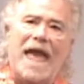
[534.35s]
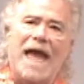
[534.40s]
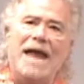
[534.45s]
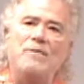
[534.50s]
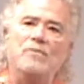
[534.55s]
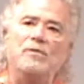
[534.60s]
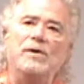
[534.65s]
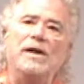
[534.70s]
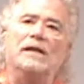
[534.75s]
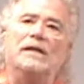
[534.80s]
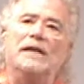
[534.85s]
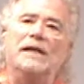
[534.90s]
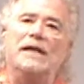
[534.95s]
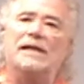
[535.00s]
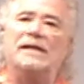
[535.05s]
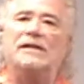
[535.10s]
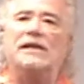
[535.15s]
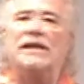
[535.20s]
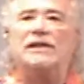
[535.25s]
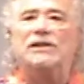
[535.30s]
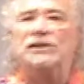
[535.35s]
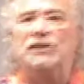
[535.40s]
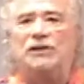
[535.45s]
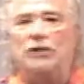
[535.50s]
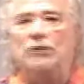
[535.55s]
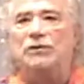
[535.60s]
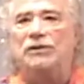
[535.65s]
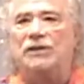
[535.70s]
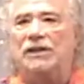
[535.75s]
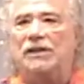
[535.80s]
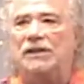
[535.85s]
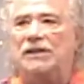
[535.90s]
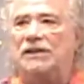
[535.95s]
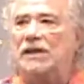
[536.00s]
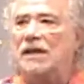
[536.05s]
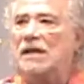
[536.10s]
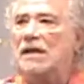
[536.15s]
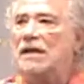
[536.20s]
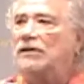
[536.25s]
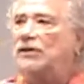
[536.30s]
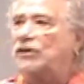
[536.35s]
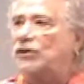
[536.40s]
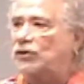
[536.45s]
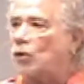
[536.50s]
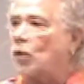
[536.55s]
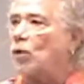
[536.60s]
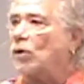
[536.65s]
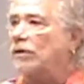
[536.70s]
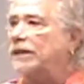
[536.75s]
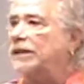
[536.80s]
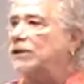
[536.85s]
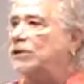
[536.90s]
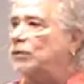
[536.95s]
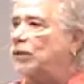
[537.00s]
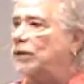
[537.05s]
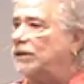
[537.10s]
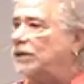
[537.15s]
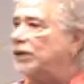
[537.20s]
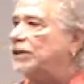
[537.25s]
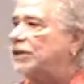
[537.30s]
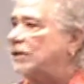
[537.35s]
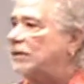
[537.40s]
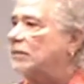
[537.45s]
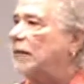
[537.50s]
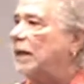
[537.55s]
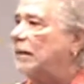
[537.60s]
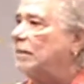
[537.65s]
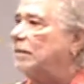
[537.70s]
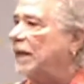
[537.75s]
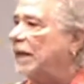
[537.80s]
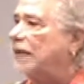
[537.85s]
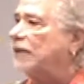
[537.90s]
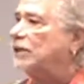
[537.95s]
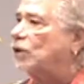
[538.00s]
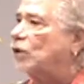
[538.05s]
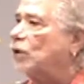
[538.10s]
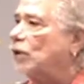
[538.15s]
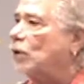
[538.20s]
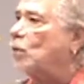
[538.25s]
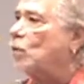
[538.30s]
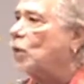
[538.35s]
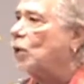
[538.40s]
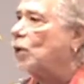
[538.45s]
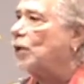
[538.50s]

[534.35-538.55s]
And really, the excuses, stories would just be as good a